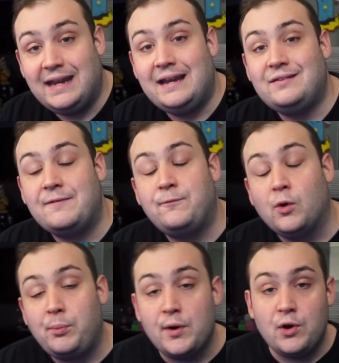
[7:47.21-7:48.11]
It is a
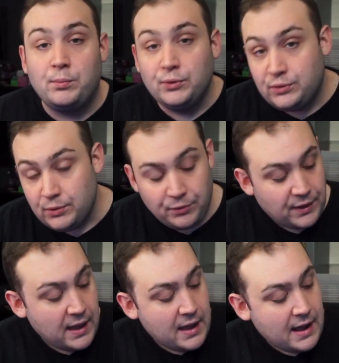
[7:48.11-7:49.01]
4.0
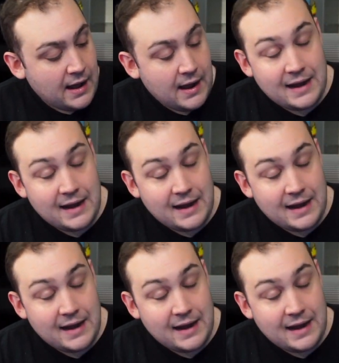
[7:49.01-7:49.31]
Bluetooth.